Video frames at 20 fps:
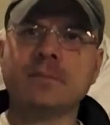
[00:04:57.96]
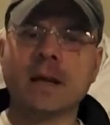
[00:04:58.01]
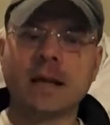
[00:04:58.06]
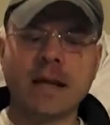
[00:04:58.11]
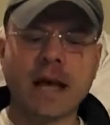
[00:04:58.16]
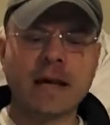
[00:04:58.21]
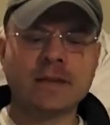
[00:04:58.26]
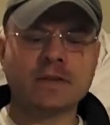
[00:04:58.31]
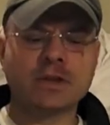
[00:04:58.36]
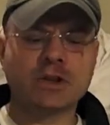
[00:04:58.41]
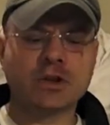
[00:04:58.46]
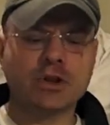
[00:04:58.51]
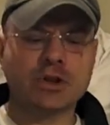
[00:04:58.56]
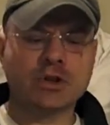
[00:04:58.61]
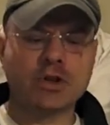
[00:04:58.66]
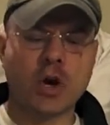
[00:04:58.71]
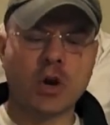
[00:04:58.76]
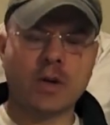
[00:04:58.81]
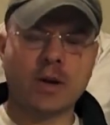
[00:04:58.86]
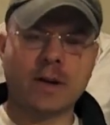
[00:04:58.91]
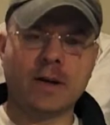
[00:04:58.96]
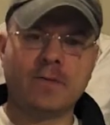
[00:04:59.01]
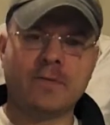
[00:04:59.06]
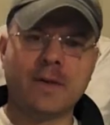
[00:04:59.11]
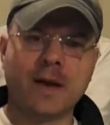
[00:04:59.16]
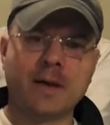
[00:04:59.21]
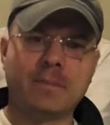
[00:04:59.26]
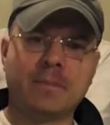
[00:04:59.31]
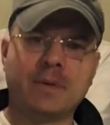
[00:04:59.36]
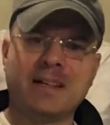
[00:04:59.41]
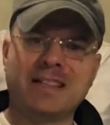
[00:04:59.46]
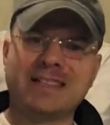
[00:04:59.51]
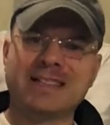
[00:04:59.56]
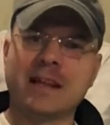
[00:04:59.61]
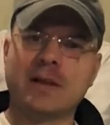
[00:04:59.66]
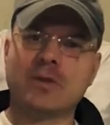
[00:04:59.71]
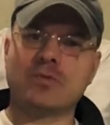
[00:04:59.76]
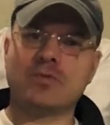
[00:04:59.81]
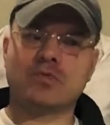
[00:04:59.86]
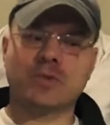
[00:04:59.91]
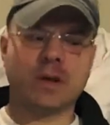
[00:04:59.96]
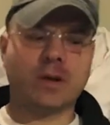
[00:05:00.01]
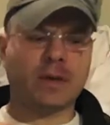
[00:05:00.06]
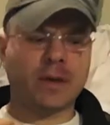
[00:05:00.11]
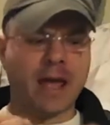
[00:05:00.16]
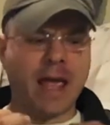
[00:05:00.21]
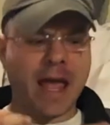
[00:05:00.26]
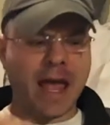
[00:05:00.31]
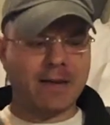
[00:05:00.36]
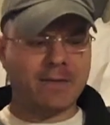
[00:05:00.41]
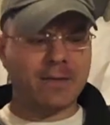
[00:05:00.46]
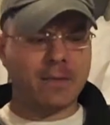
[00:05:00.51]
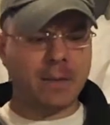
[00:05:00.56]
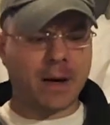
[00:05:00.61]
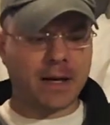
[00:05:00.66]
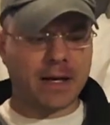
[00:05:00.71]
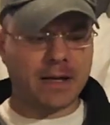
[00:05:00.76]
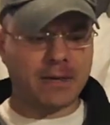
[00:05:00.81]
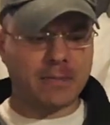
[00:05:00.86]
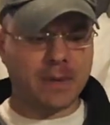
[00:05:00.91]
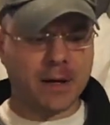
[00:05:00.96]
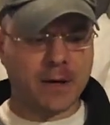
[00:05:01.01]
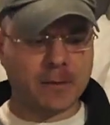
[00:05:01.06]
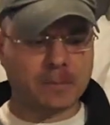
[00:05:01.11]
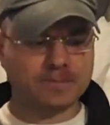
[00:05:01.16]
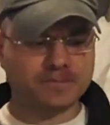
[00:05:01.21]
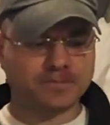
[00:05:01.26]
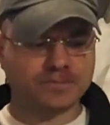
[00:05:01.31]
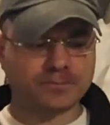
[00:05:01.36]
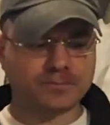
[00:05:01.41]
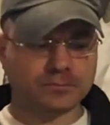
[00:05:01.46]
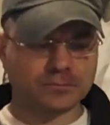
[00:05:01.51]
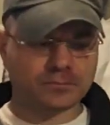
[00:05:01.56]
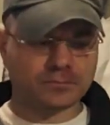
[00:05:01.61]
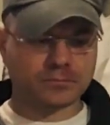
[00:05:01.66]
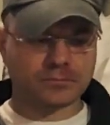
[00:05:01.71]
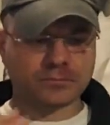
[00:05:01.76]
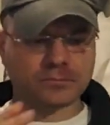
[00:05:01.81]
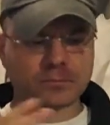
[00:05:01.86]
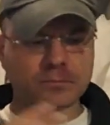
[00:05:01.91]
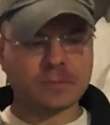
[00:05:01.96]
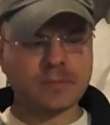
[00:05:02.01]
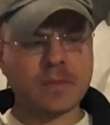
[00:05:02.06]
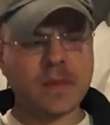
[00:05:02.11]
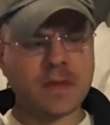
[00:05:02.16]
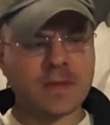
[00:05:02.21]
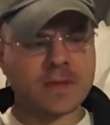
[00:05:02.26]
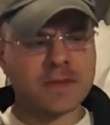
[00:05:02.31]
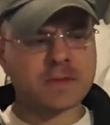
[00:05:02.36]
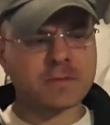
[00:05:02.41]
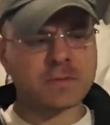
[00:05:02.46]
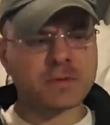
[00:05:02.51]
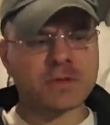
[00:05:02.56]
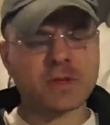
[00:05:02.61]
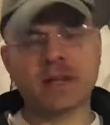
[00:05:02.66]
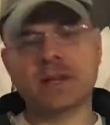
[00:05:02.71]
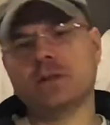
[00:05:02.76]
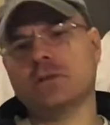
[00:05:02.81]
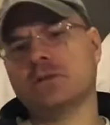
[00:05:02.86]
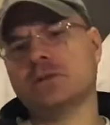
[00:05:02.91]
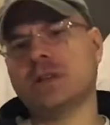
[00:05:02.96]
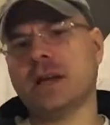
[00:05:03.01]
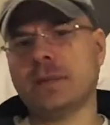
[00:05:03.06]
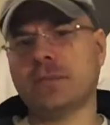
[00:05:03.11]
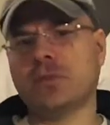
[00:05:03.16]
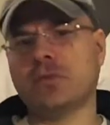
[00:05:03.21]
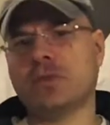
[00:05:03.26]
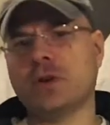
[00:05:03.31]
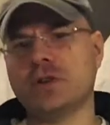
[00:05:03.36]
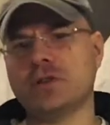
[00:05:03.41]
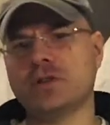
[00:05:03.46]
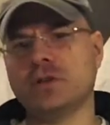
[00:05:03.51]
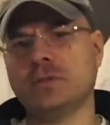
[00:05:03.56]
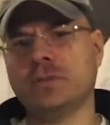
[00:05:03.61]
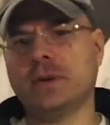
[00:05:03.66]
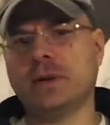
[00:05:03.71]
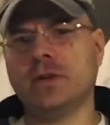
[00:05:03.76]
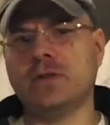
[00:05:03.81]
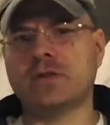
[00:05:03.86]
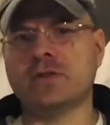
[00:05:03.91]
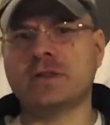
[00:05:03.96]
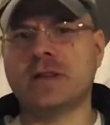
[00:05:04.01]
It has a good coating effect, but it's not a really heavy-bodied beer. This particular type of Russian Imperial